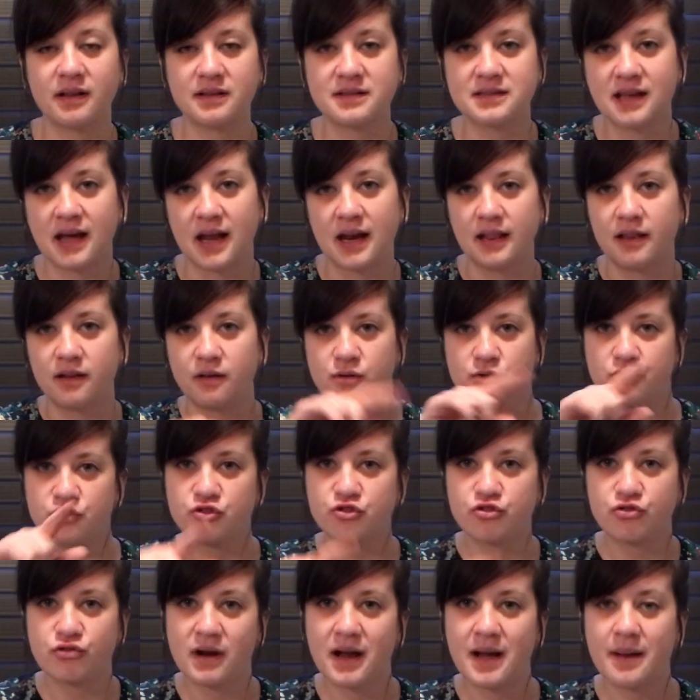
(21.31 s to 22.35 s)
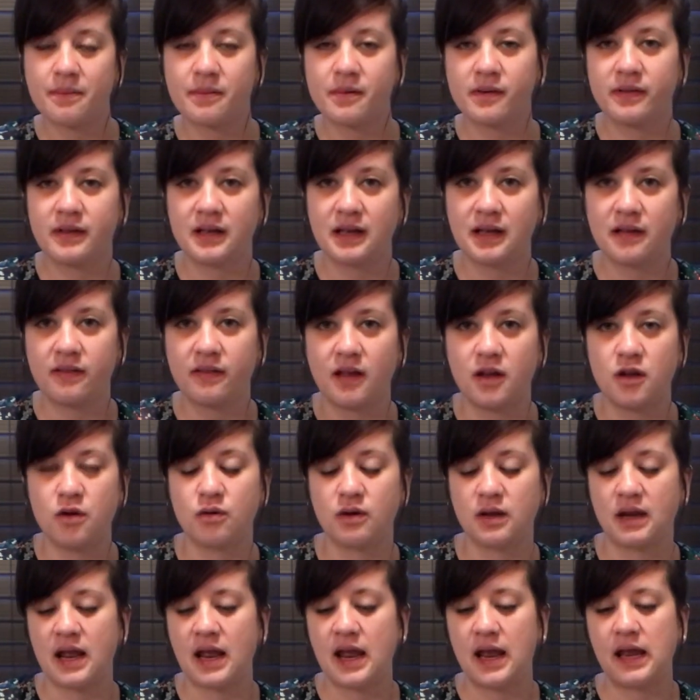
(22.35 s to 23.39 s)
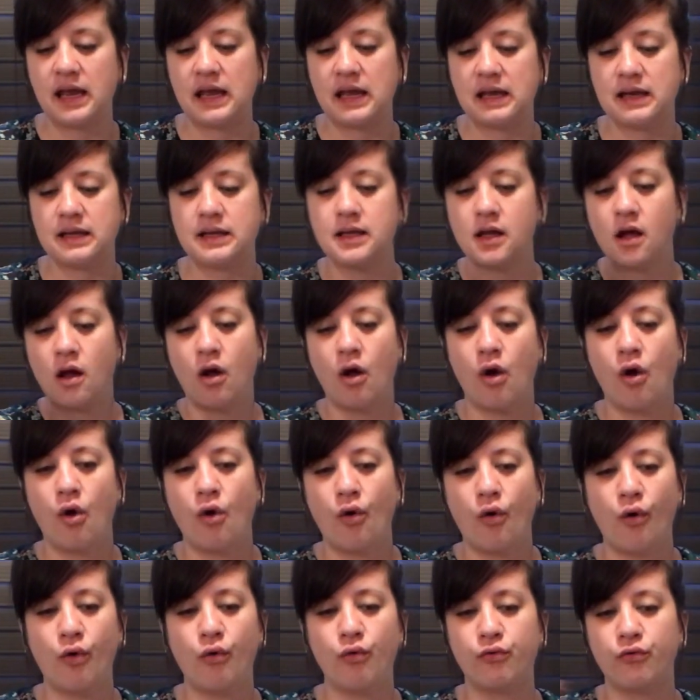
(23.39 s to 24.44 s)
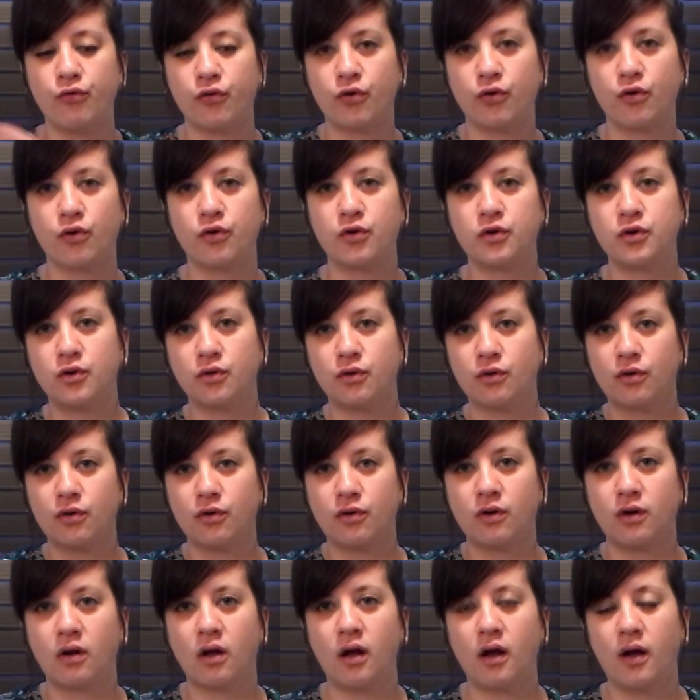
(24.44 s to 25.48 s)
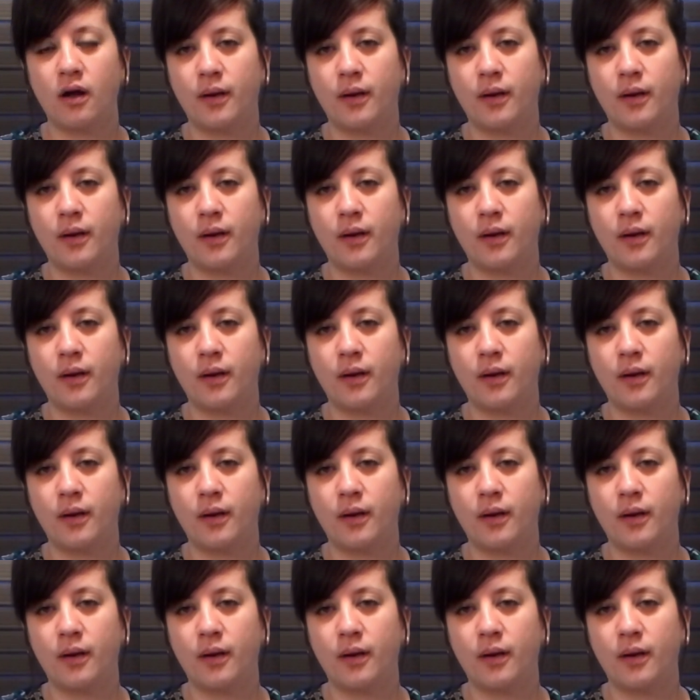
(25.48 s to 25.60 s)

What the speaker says: It's got a little strap on the end that you can hang it over your